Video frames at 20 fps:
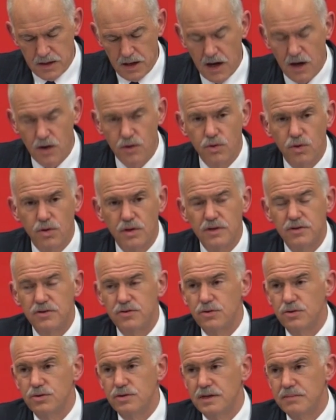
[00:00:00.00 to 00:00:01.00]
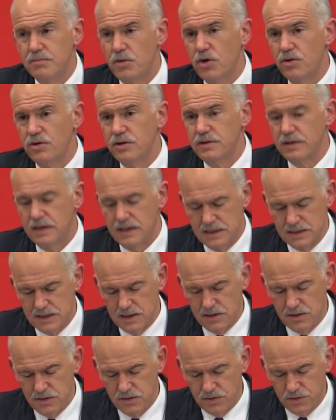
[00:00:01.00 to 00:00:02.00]
our role is to democratize
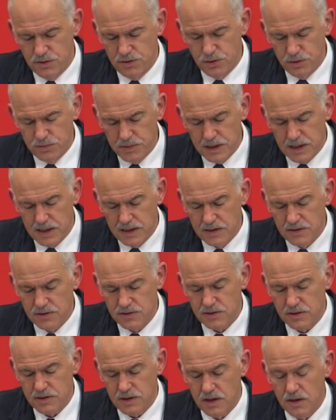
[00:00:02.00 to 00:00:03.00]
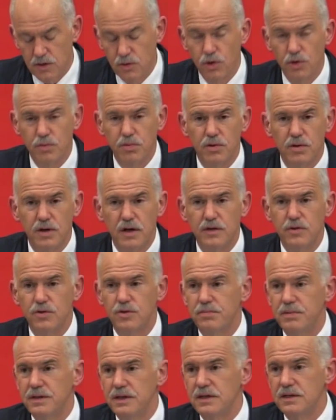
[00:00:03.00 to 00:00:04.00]
and to humanize our global, our
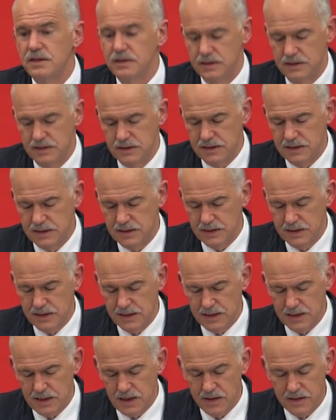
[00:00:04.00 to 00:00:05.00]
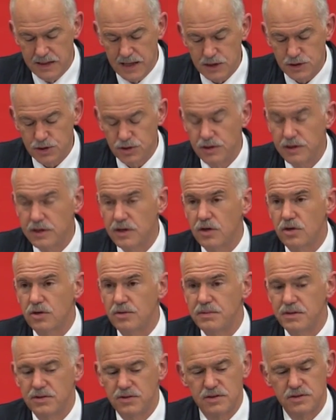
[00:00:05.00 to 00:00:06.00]
European, our national
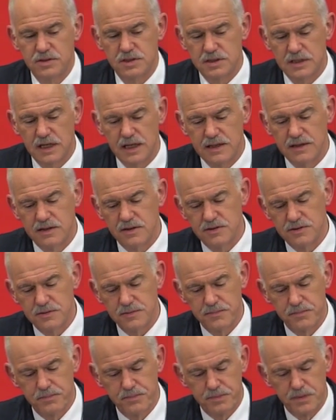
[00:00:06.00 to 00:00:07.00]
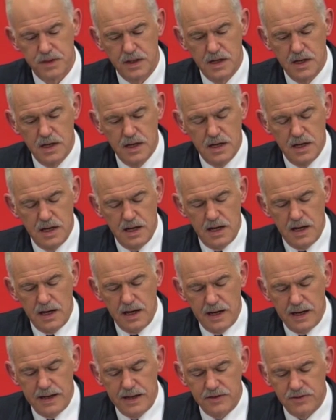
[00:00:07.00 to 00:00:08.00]
economies and societies.
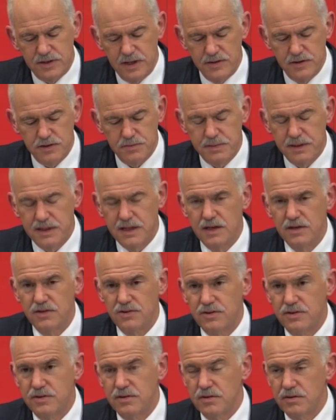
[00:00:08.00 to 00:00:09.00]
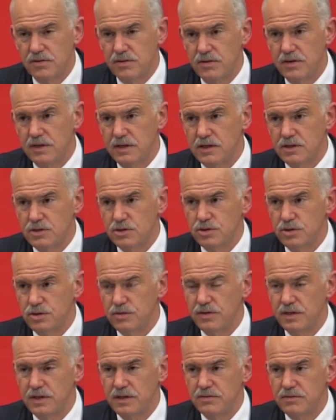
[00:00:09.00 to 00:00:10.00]
And I say this because the
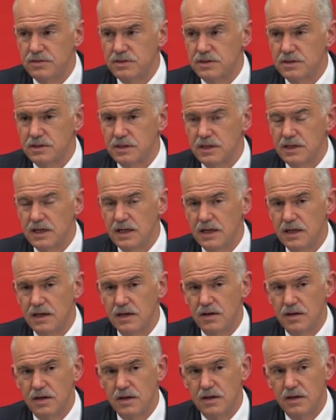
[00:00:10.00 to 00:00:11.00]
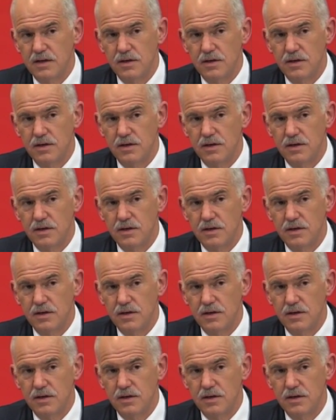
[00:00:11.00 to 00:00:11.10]
conservatives are